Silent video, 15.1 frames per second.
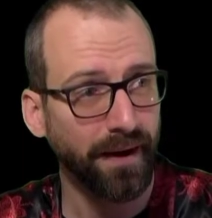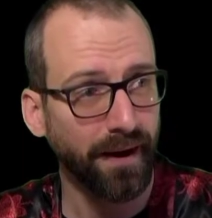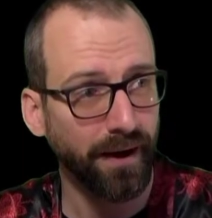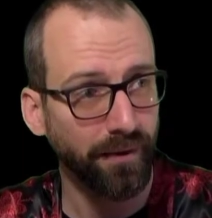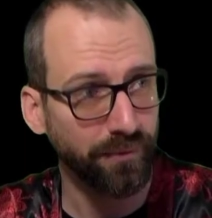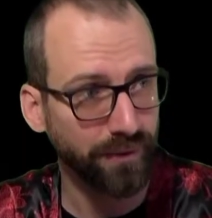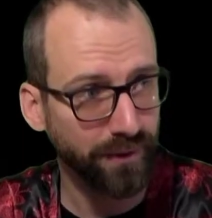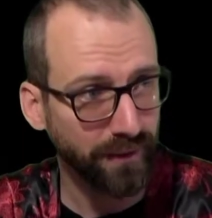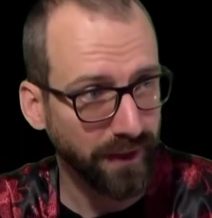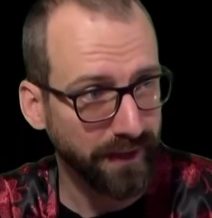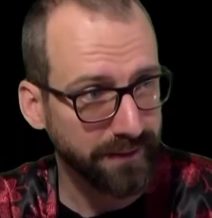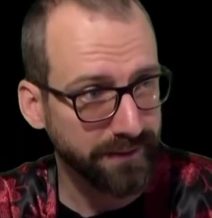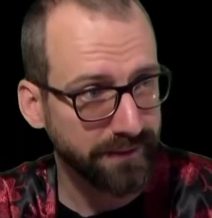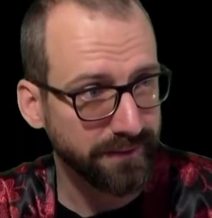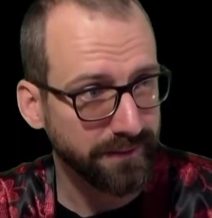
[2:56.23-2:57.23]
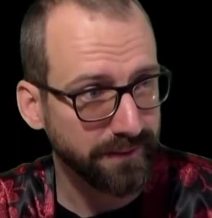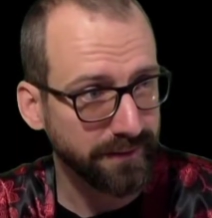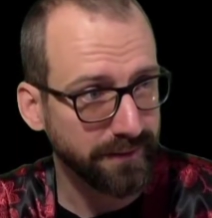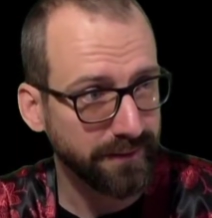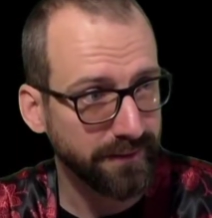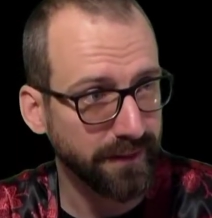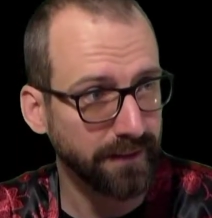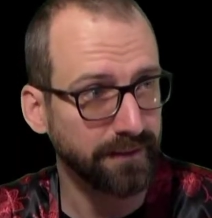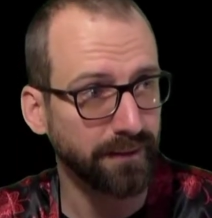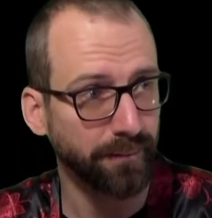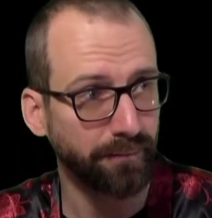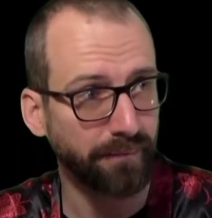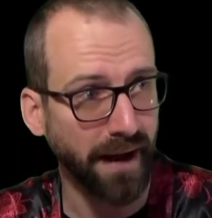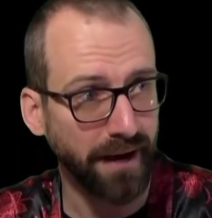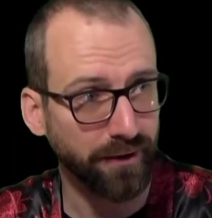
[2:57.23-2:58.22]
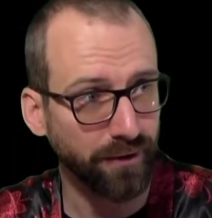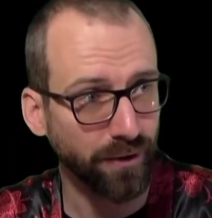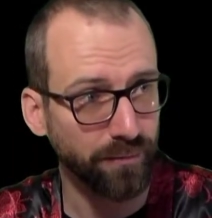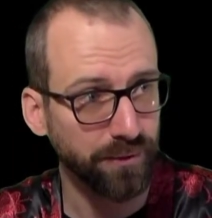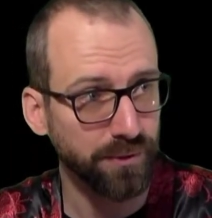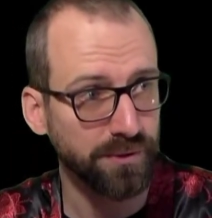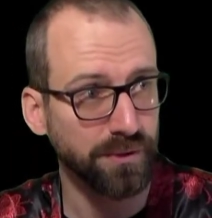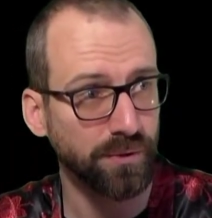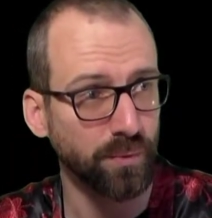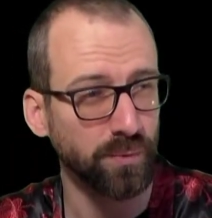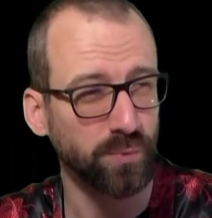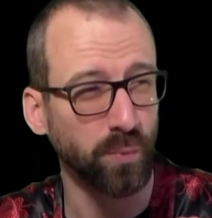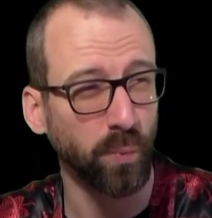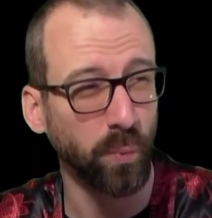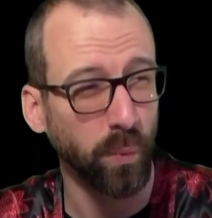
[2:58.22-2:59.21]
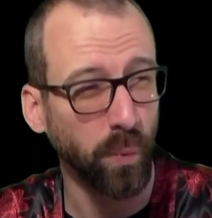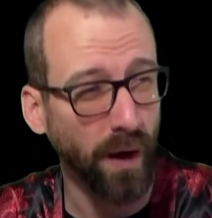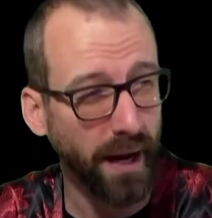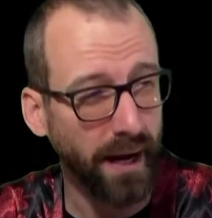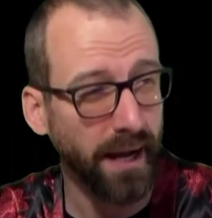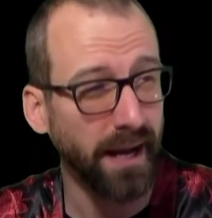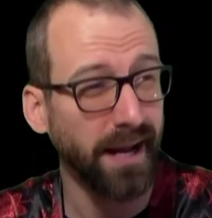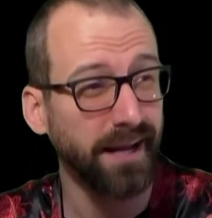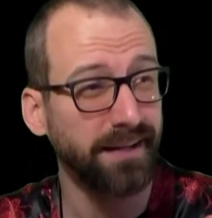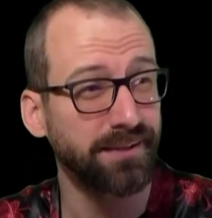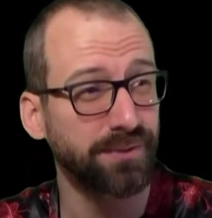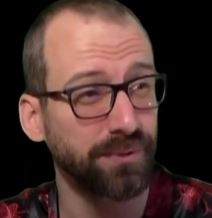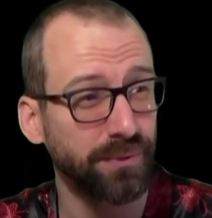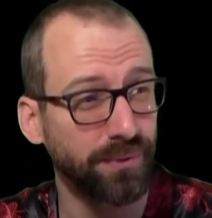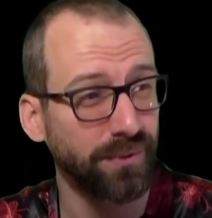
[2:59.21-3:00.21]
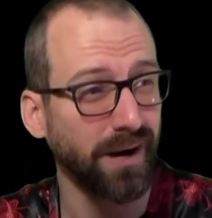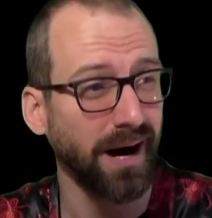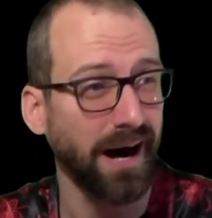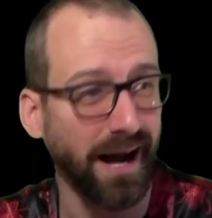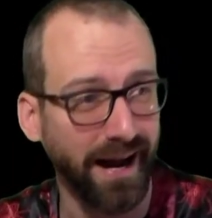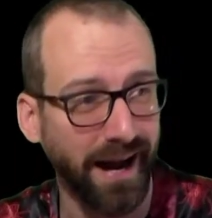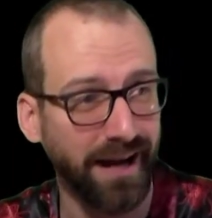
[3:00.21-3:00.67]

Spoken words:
I realized that the background music was way too high.